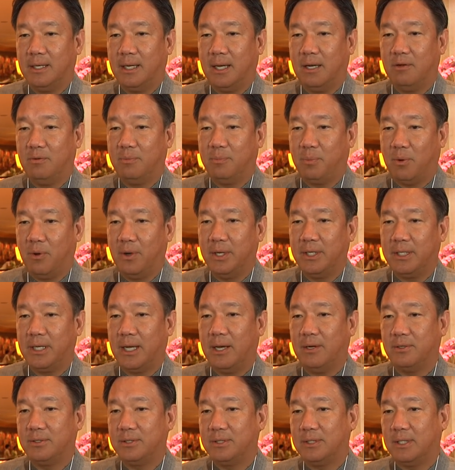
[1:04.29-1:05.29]
I will point
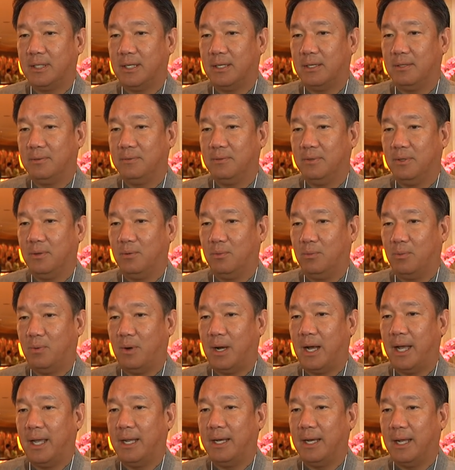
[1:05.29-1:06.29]
out
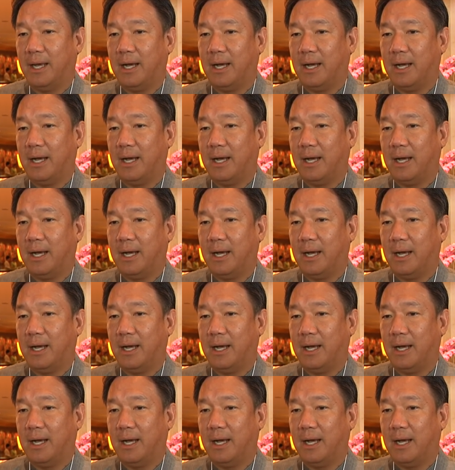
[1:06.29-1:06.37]
why and